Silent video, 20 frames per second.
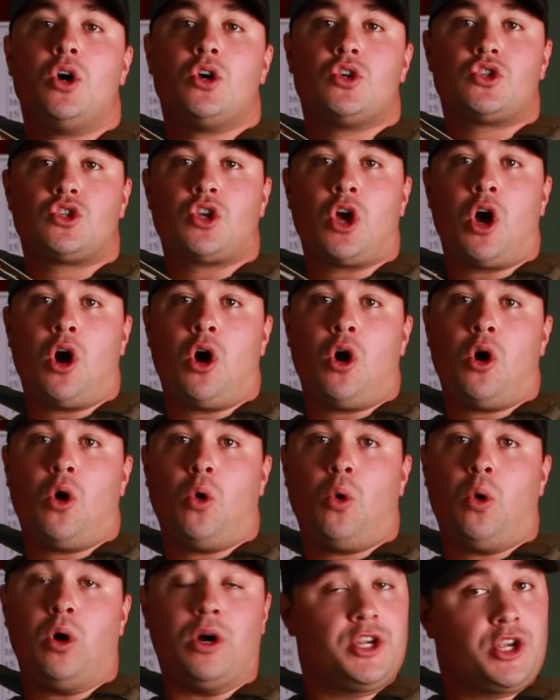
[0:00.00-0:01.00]

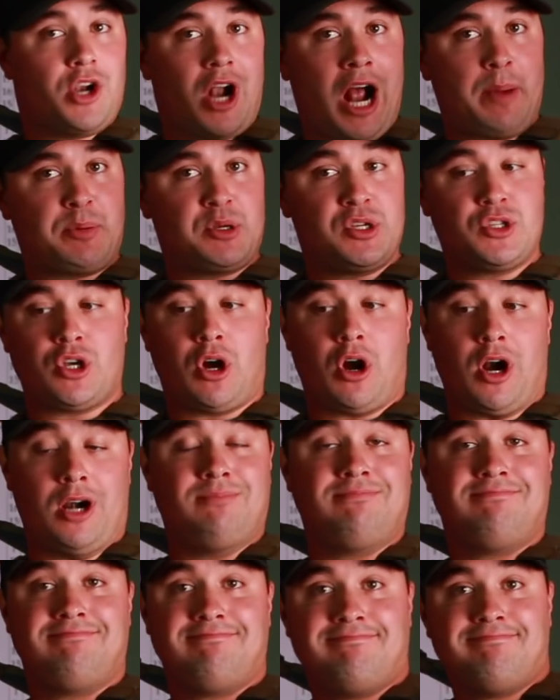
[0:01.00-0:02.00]
So your options
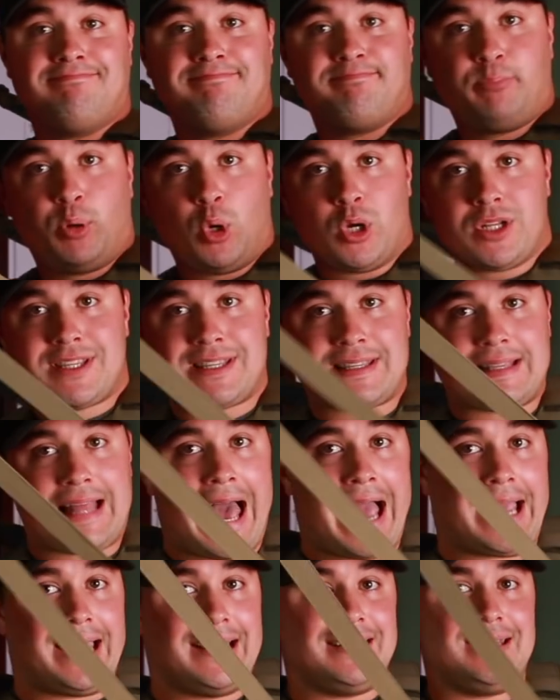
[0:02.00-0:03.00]
are put
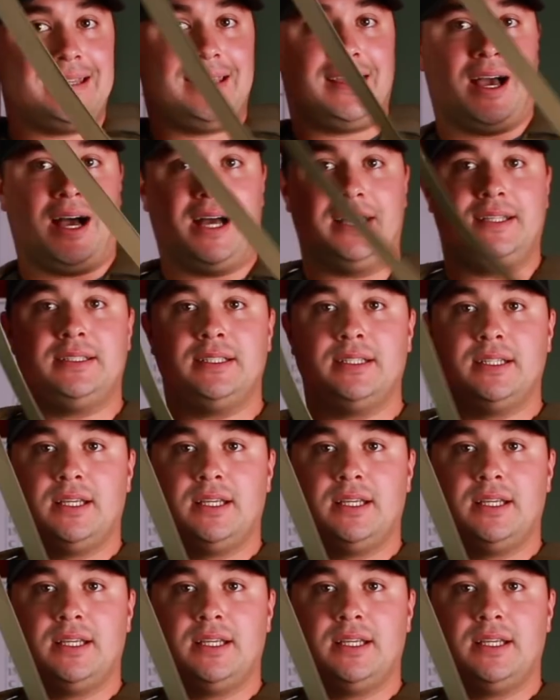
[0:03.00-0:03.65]
slack into the gun.